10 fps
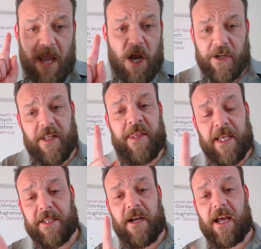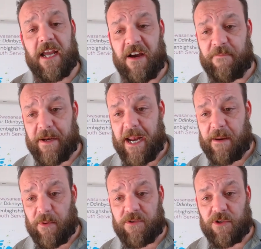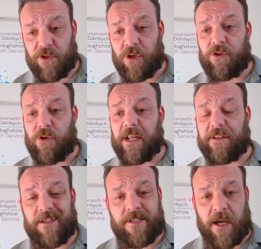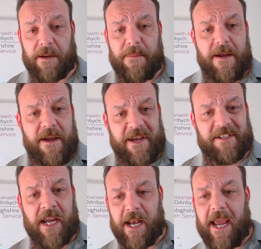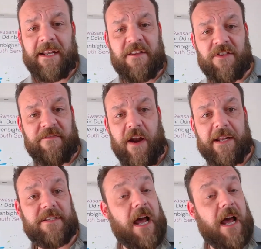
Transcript: Another thing that I have been able to do during this time is connect to friends,